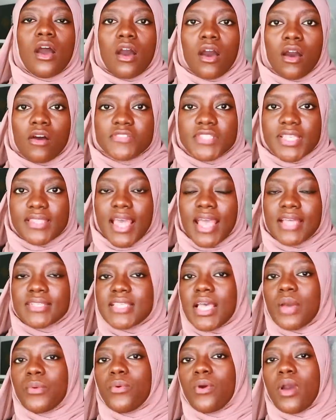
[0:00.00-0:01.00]
after
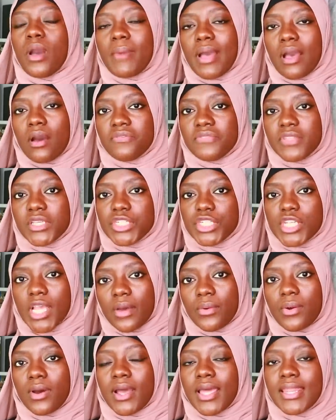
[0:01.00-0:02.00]
that i will come out of the
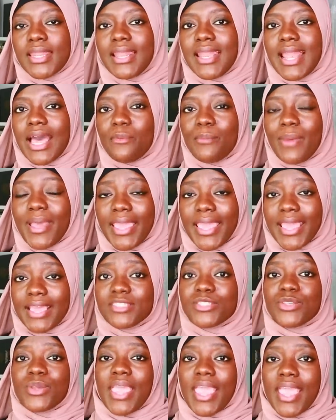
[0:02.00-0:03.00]
shower and allow my
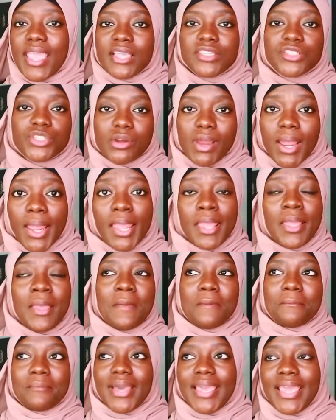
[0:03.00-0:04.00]
hair to air dry
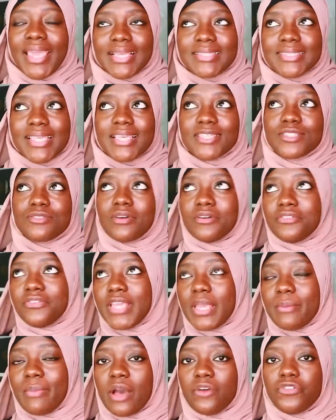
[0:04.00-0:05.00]
my hair takes
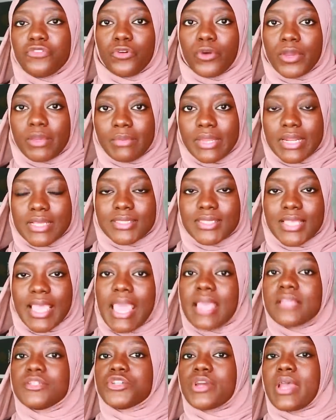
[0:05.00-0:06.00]
roughly about 40 minutes
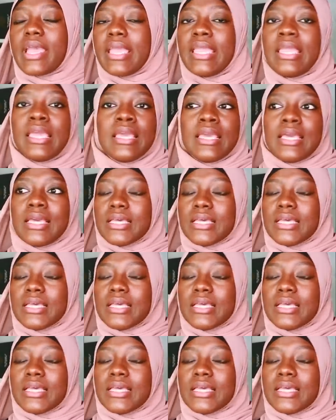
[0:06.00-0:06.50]
to air dry